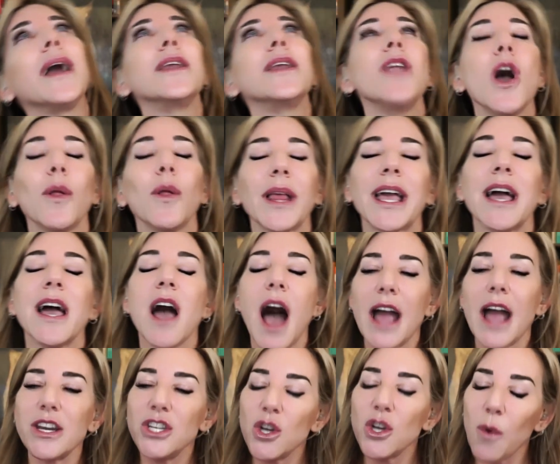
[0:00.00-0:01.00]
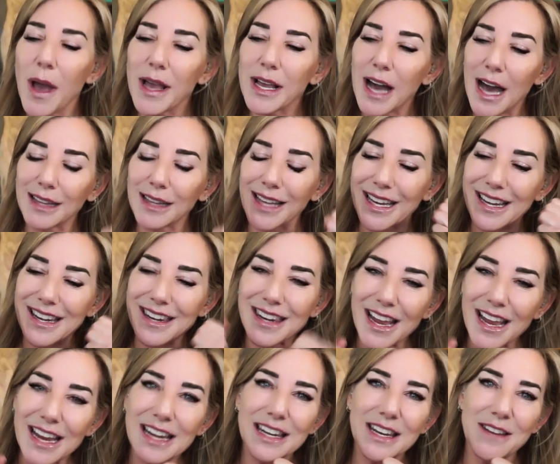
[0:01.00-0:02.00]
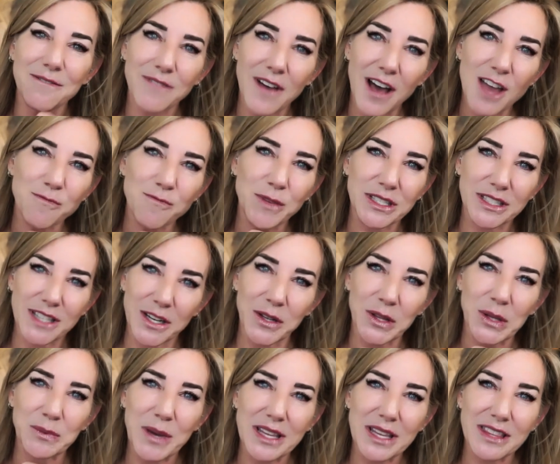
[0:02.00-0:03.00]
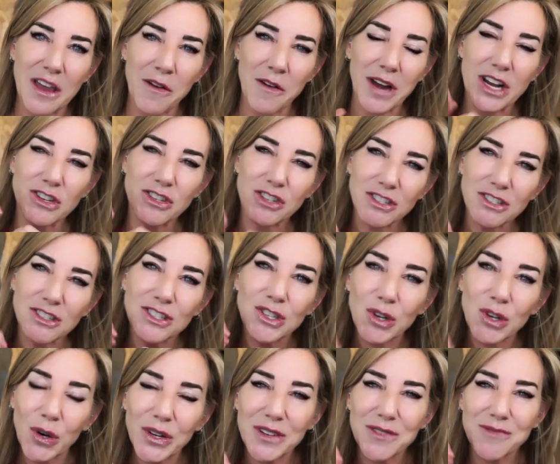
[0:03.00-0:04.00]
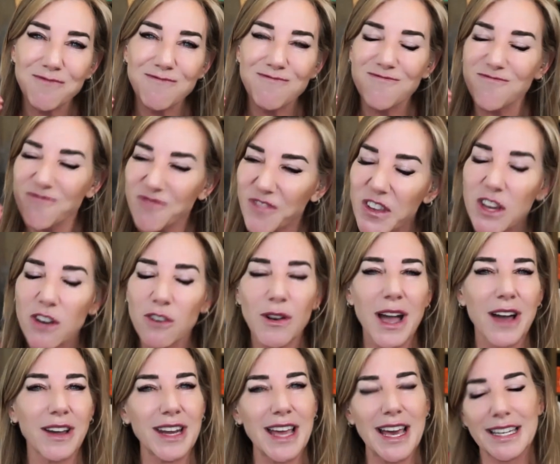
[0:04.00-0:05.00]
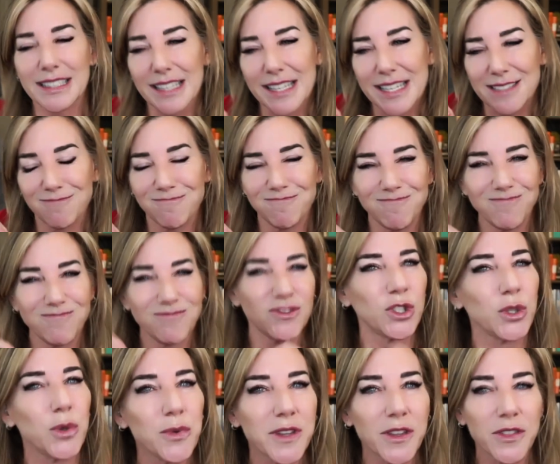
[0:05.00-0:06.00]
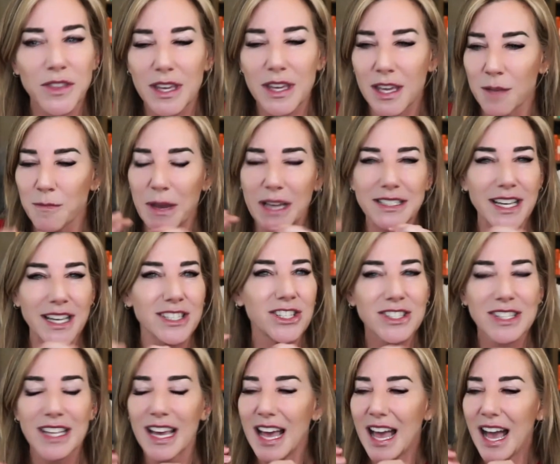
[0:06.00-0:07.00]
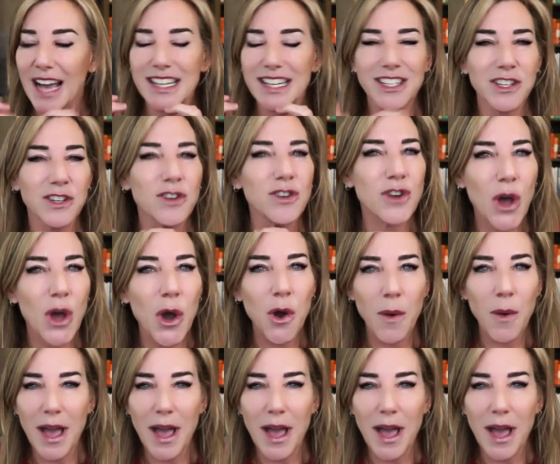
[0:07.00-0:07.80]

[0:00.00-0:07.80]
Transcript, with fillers: know, like, I knew I got like 95% of the way there and I just couldn't figure out how to like do the thing because I just, I didn't know. I